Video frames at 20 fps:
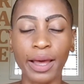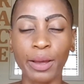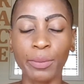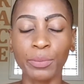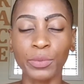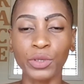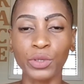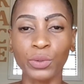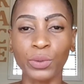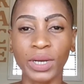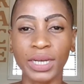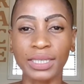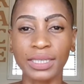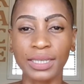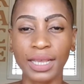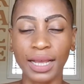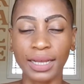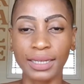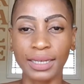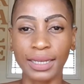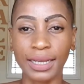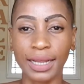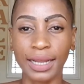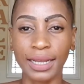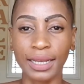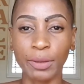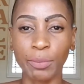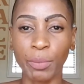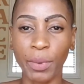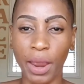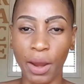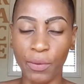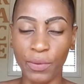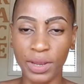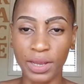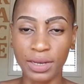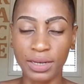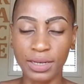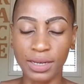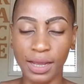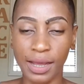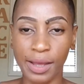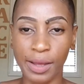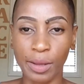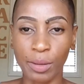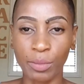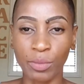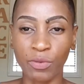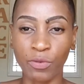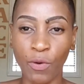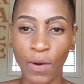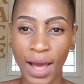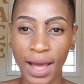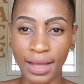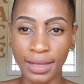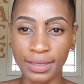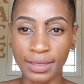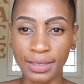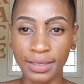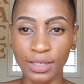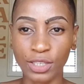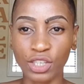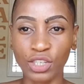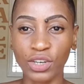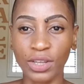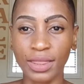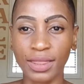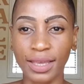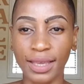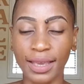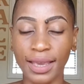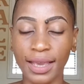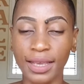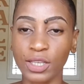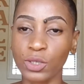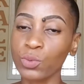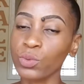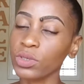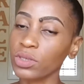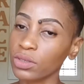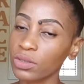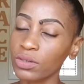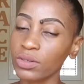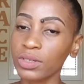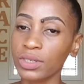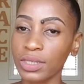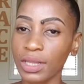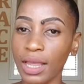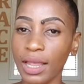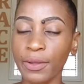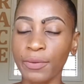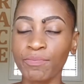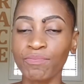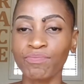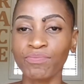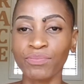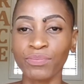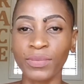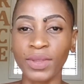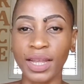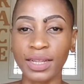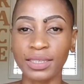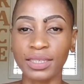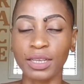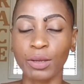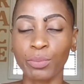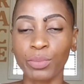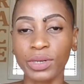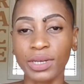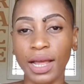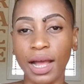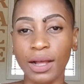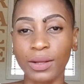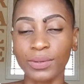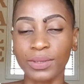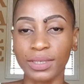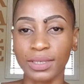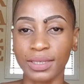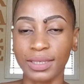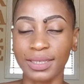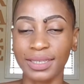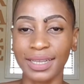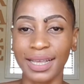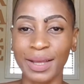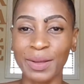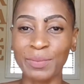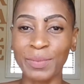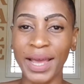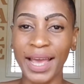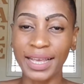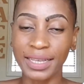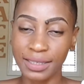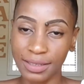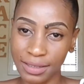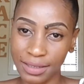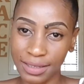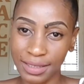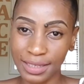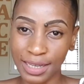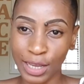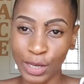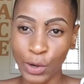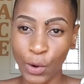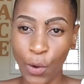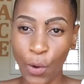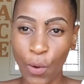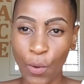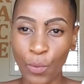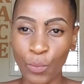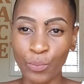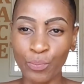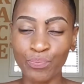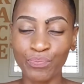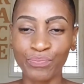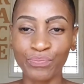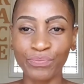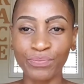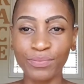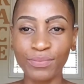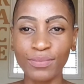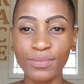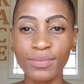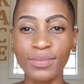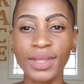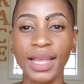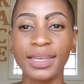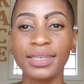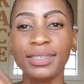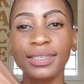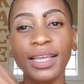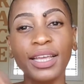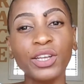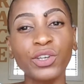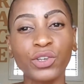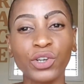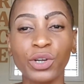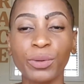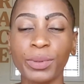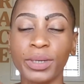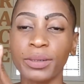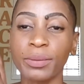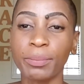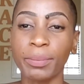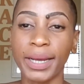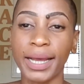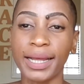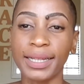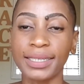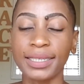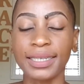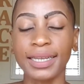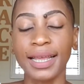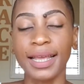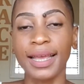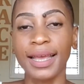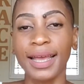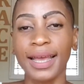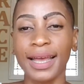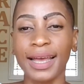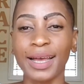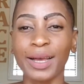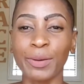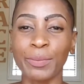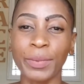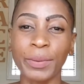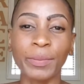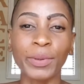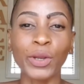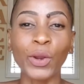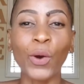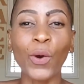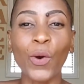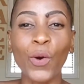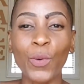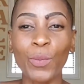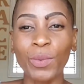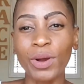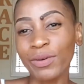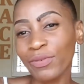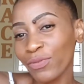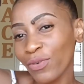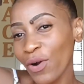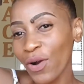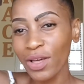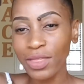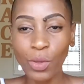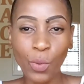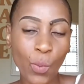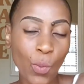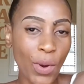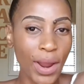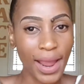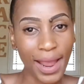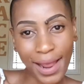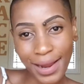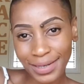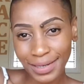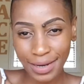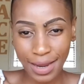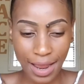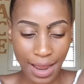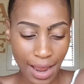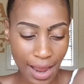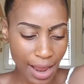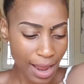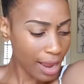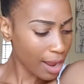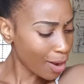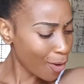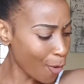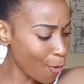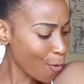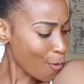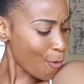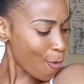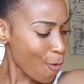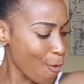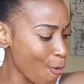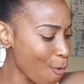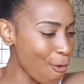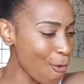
you are technically married. For us, it's not the case. We still stay at separate houses. I still stay at home. I stay in Durban, but I'm at home for the wedding. Ooh,